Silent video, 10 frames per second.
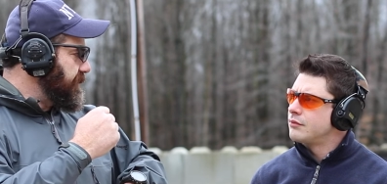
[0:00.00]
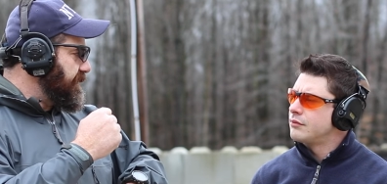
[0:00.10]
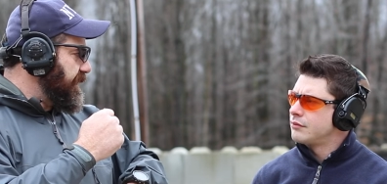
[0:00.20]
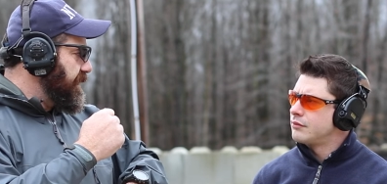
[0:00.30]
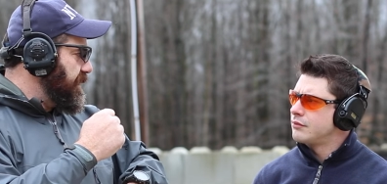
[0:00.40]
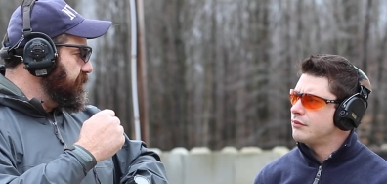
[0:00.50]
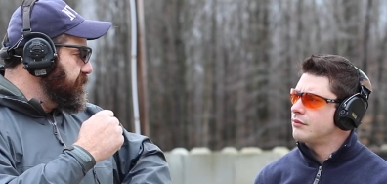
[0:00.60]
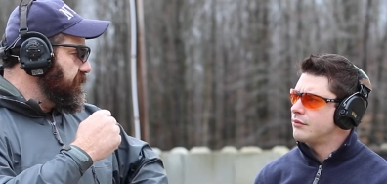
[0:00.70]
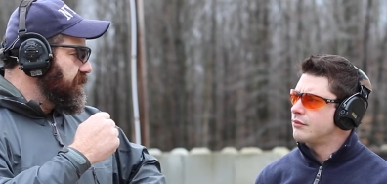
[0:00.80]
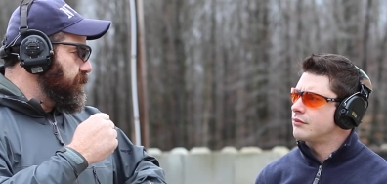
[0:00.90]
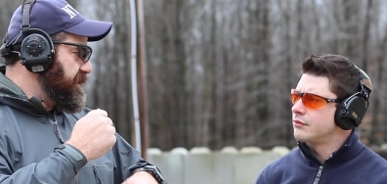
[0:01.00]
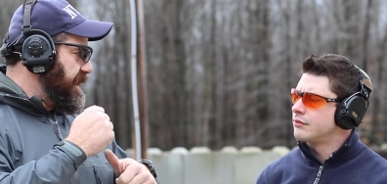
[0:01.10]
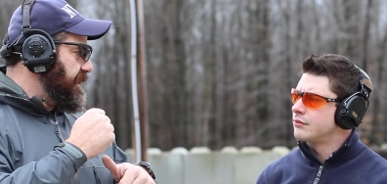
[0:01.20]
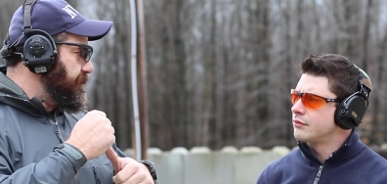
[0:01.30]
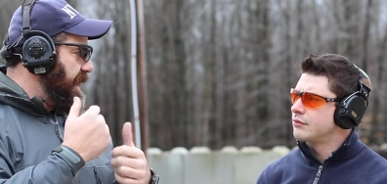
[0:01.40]
Speaker 1: at the gun,
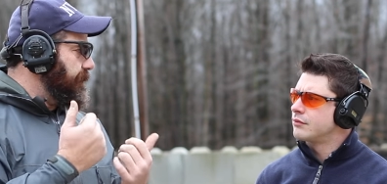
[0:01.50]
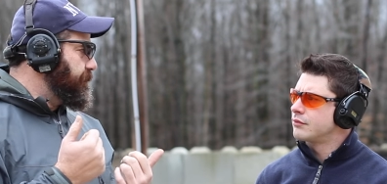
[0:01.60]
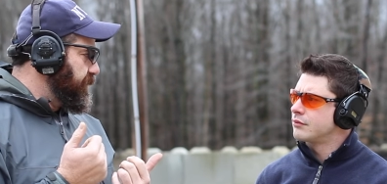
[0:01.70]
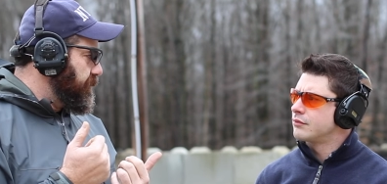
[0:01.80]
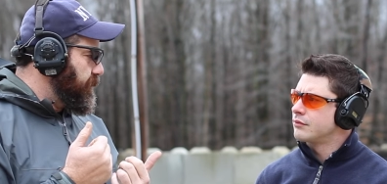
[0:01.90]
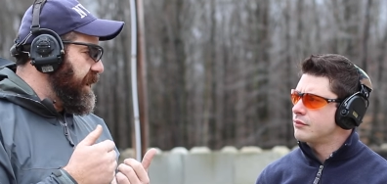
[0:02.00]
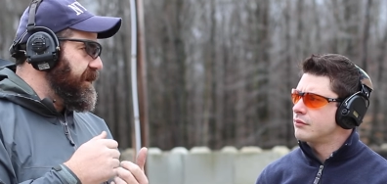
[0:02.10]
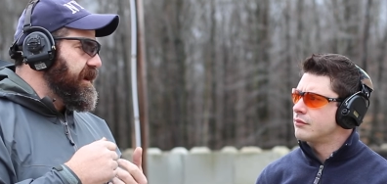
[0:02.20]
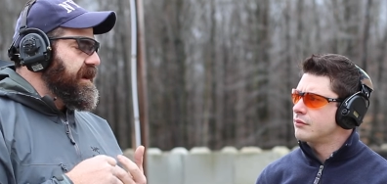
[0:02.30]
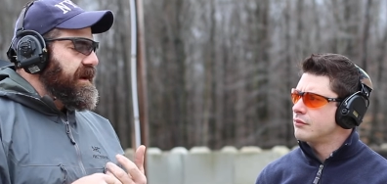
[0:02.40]
retain the mag, put it away.